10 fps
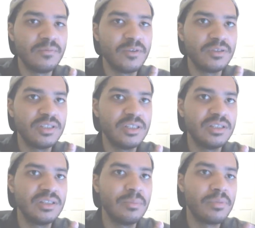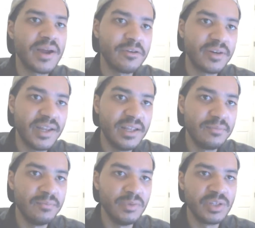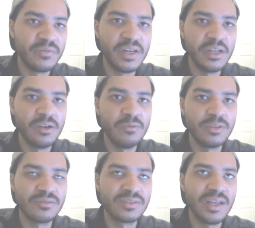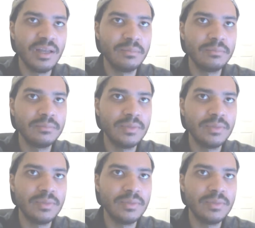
versus the Brighter Day music video, which was like,